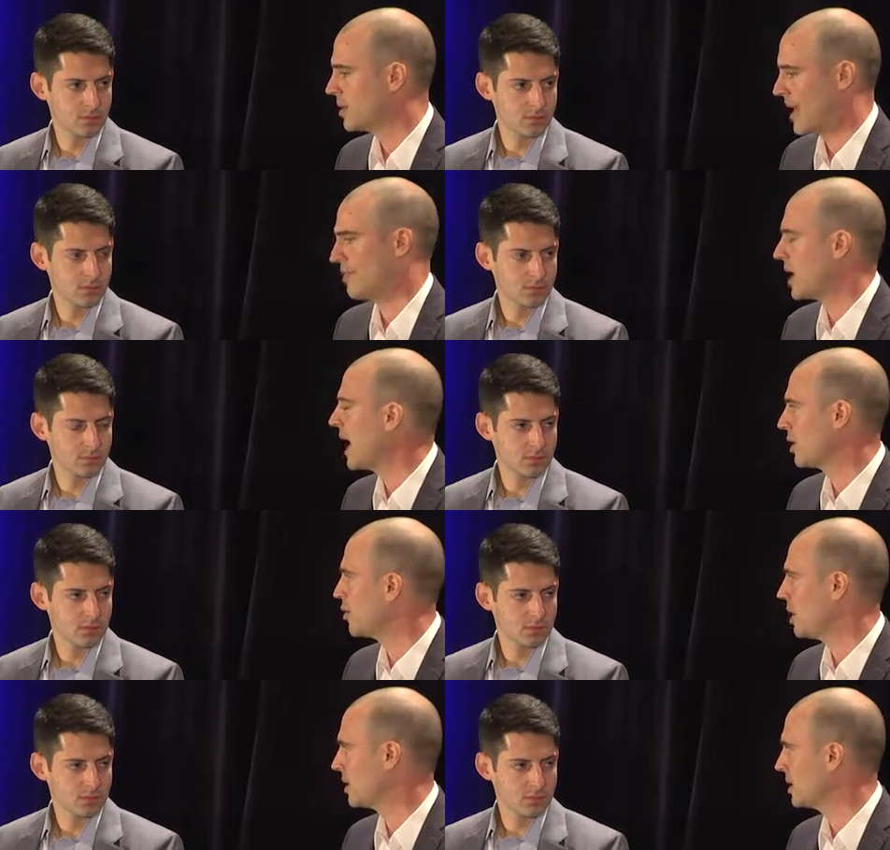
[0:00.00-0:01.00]
Speaker 1: having a high
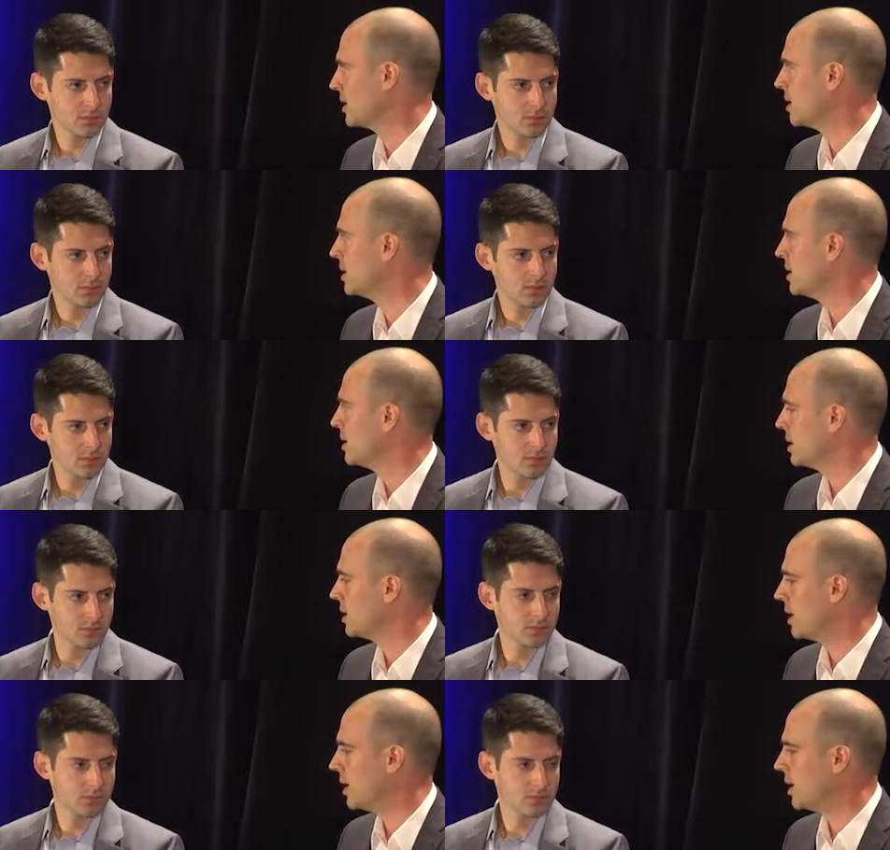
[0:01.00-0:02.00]
quality uh,
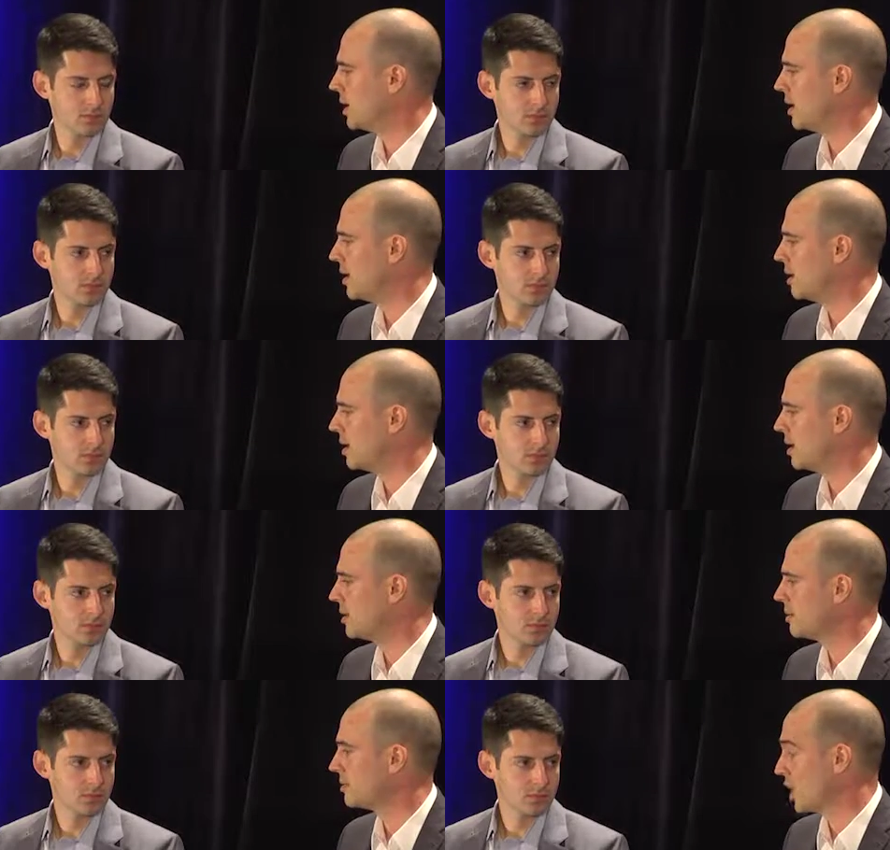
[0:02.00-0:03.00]
uh,
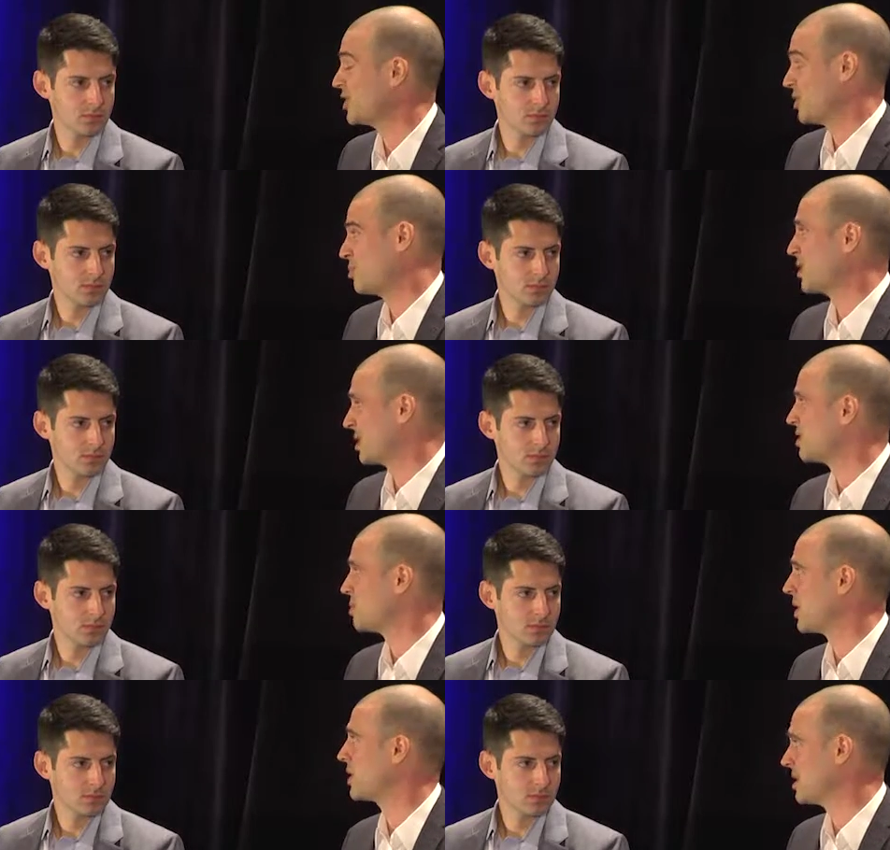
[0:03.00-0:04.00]
customer
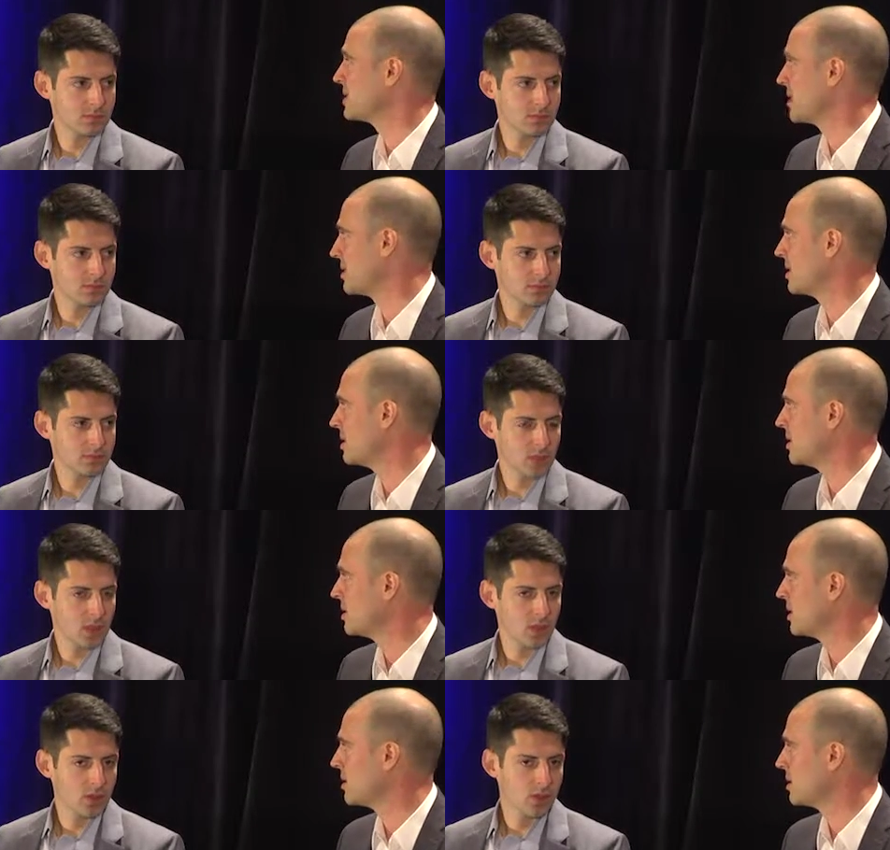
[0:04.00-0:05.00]
experience at the,
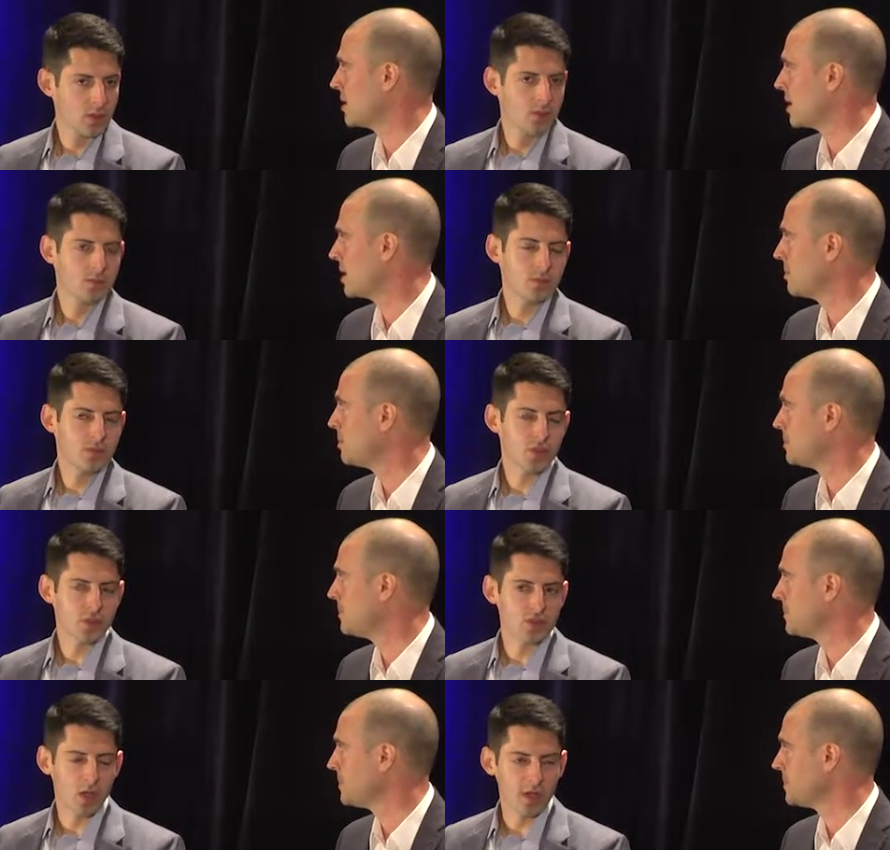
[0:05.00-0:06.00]
at the end of the day.
Speaker 2: So,
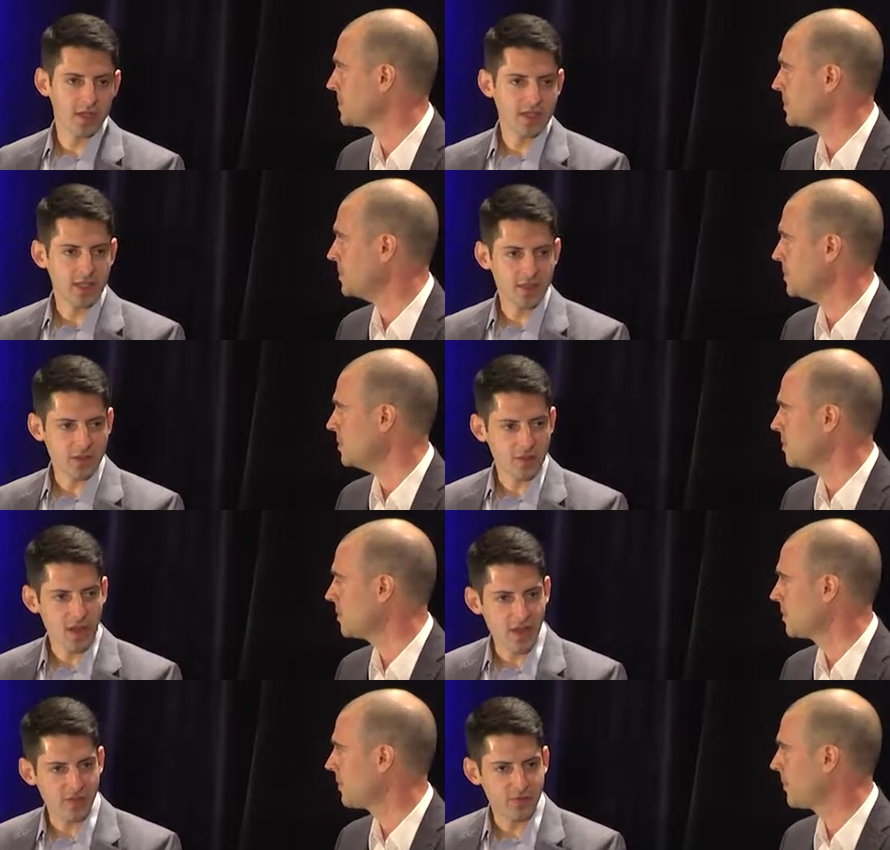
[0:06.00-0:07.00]
so all that data that you
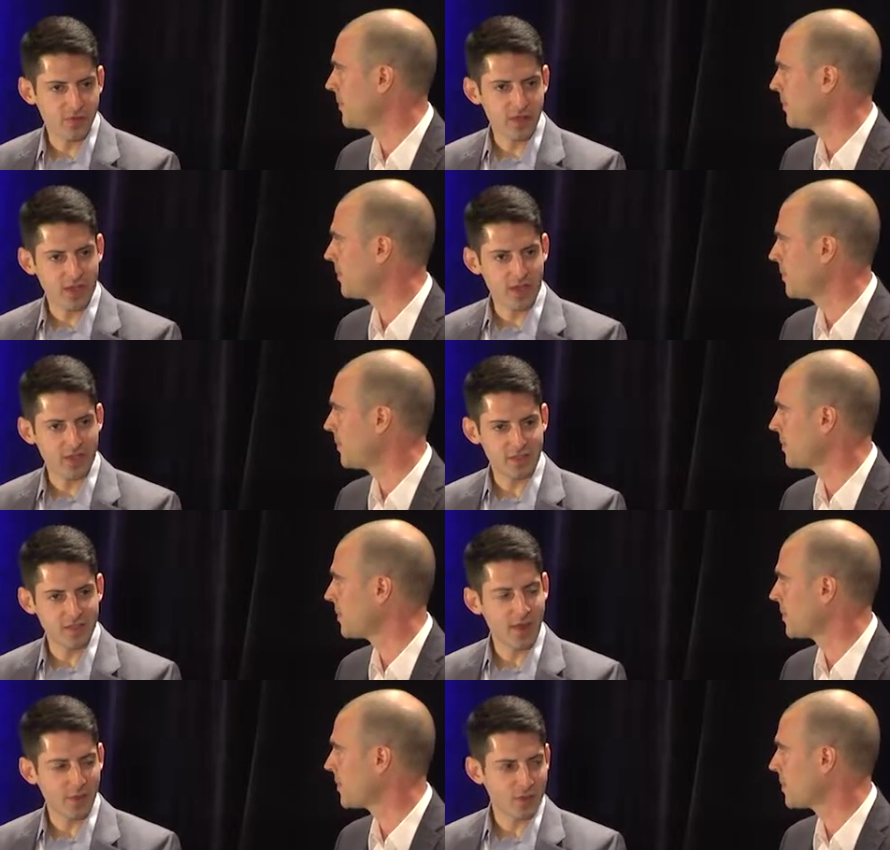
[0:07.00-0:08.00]
have uh, is
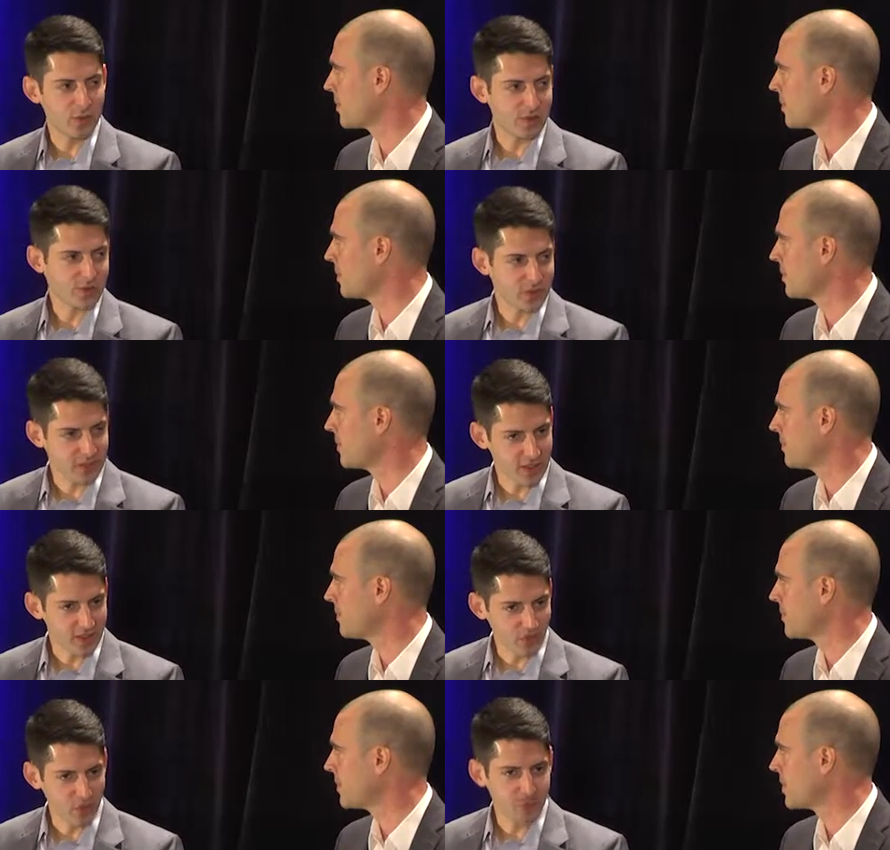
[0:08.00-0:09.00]
allowing you to start to get a
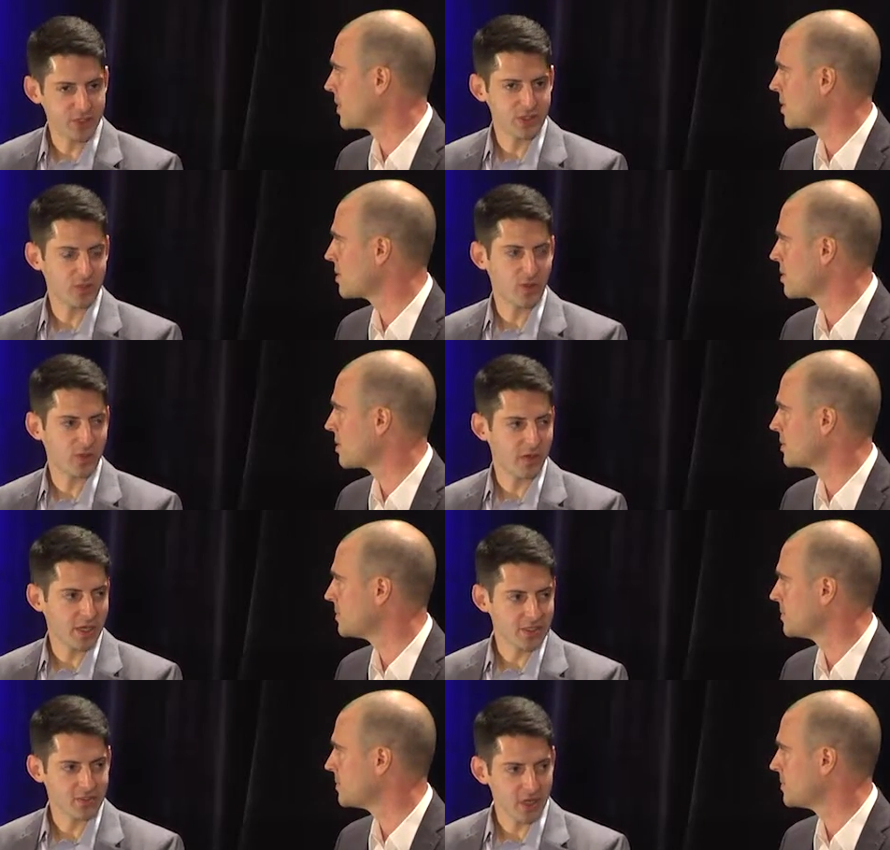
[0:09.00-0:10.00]
glimpse into where the
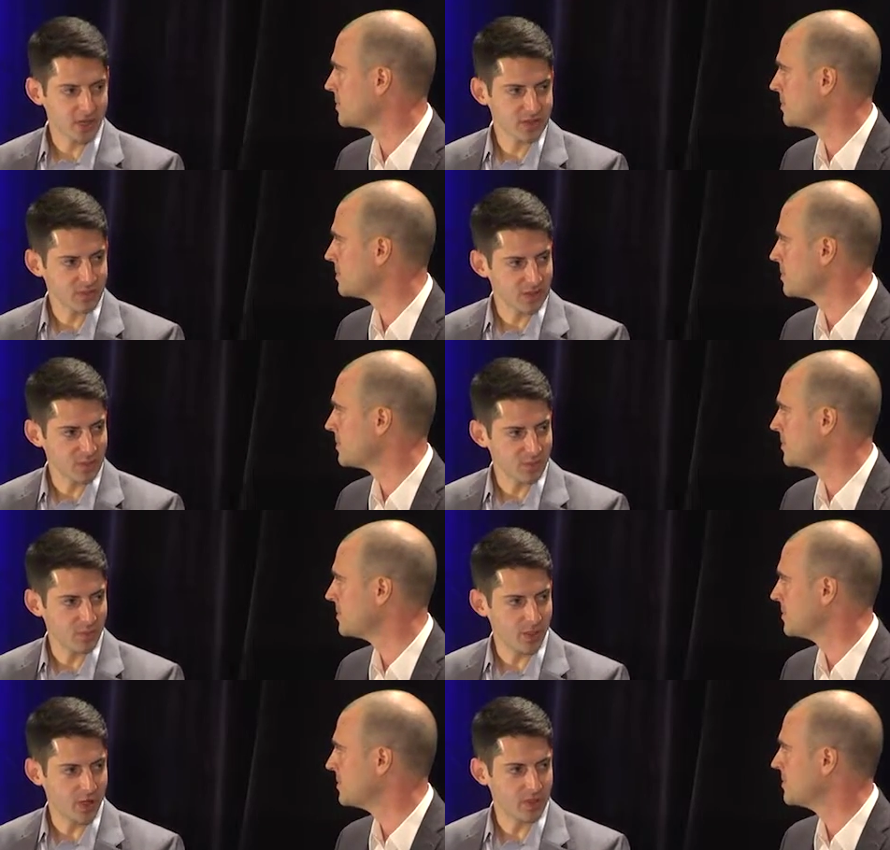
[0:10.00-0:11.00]
bodies may ultimately be
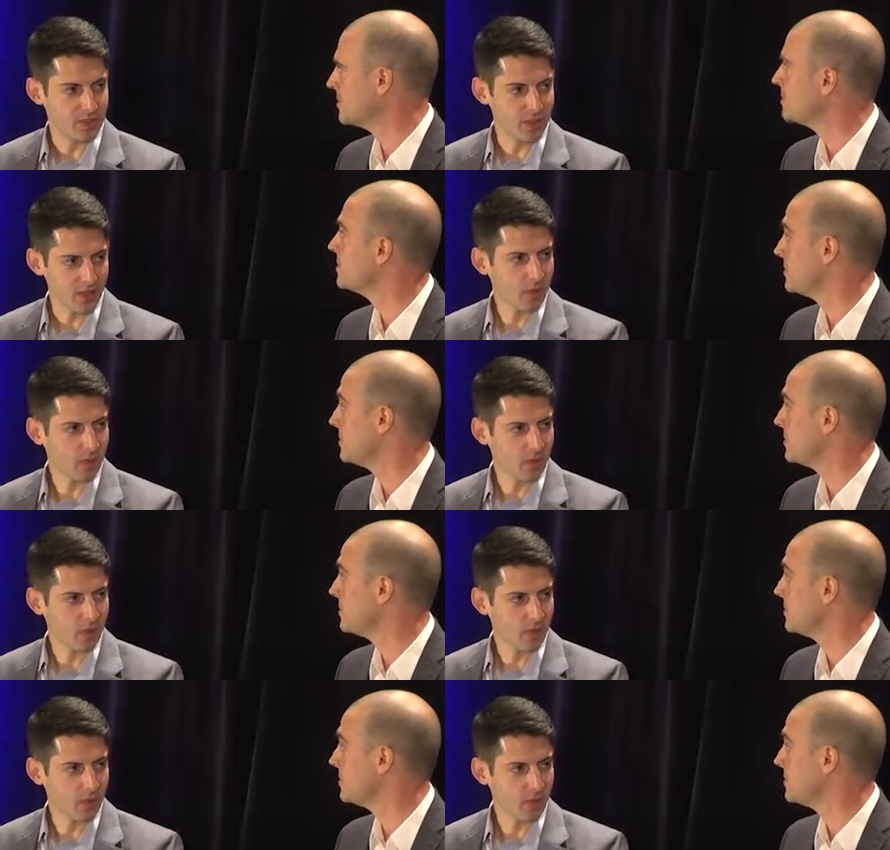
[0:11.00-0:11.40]
buried. Like